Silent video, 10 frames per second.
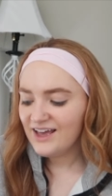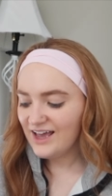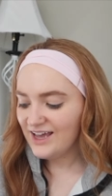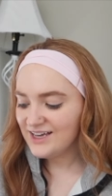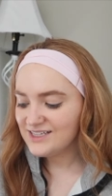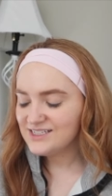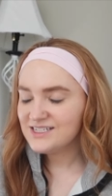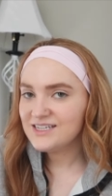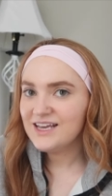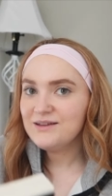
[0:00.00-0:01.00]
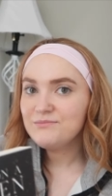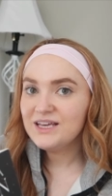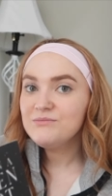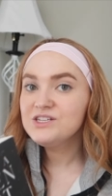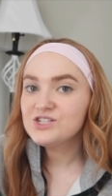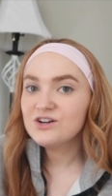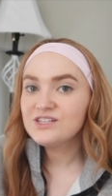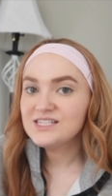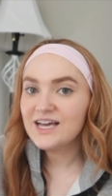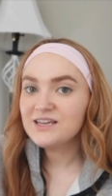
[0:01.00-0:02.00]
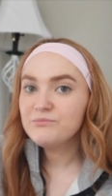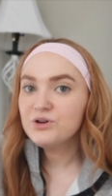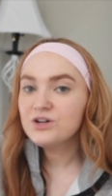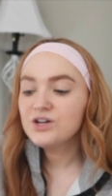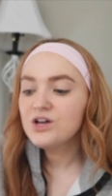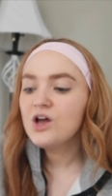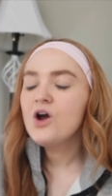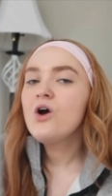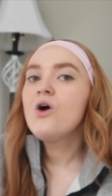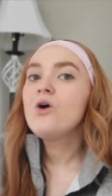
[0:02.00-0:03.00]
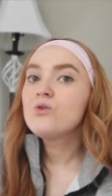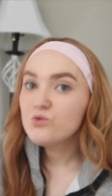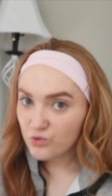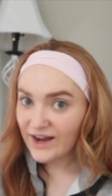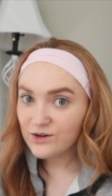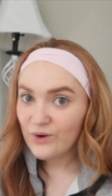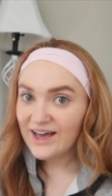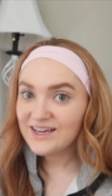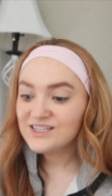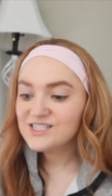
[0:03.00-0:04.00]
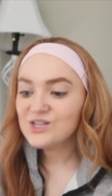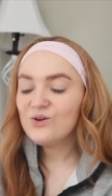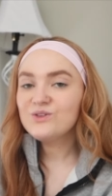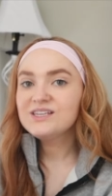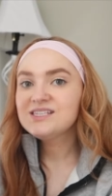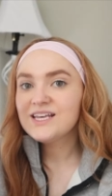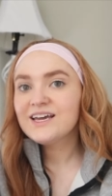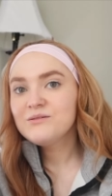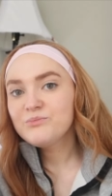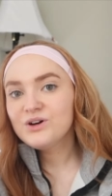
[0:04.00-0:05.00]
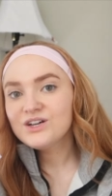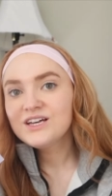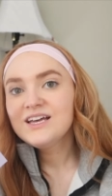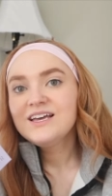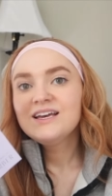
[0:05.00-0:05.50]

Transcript: And it made me start the second book right away. So the second book,